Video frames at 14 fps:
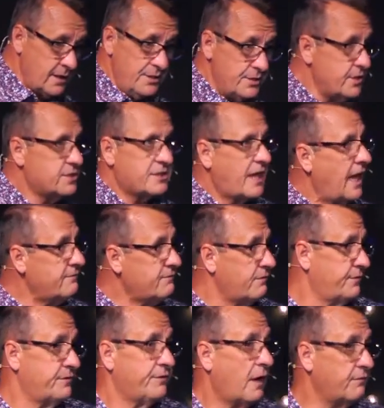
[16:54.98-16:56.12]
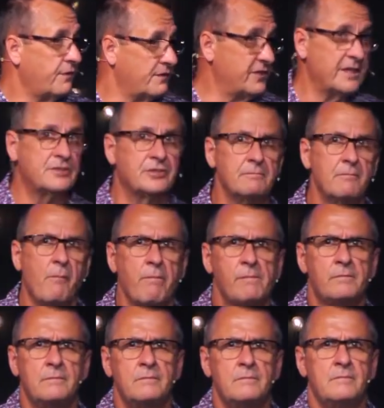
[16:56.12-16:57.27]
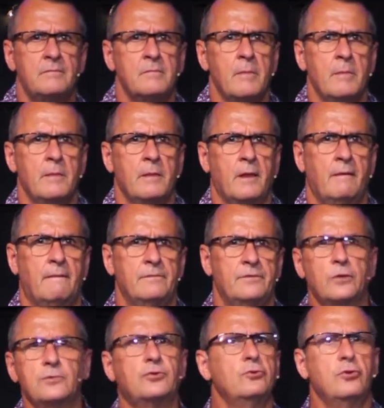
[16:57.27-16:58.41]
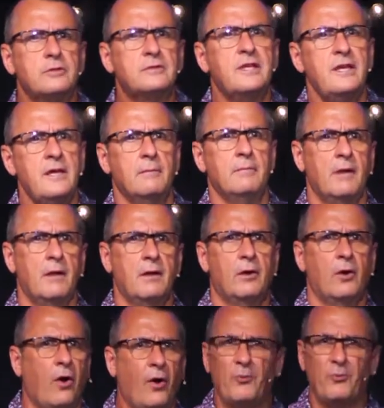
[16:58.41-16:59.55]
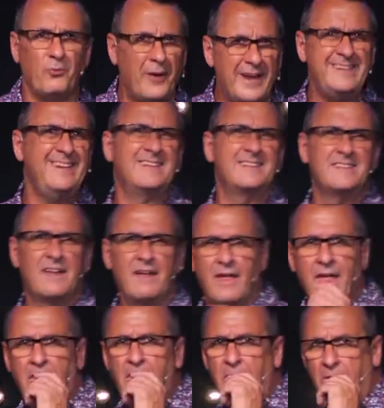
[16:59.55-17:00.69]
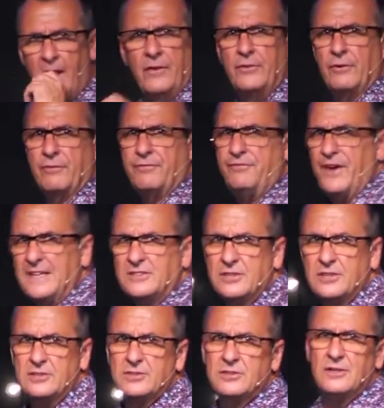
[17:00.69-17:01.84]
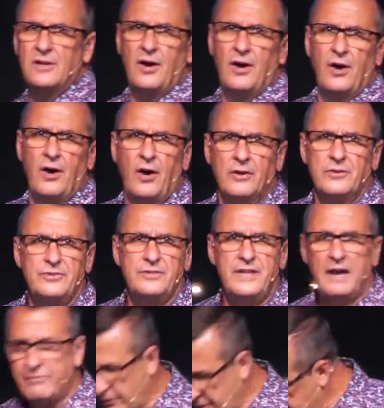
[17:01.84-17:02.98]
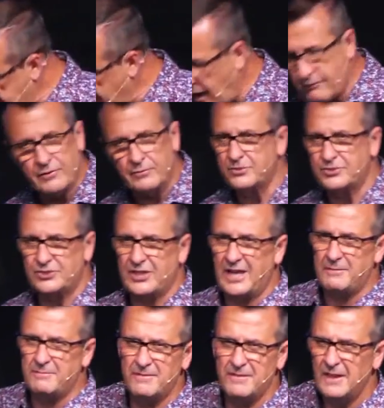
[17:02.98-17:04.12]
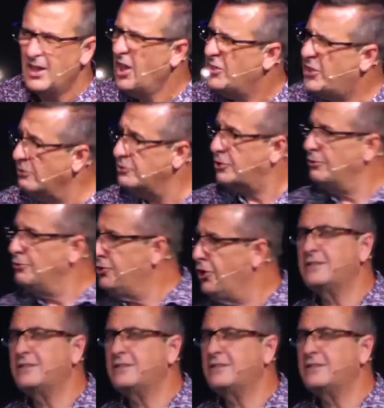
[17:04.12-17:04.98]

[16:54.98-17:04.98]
this cave of affliction. Those who look to him are radiant. Their faces are never covered with shame. Those who look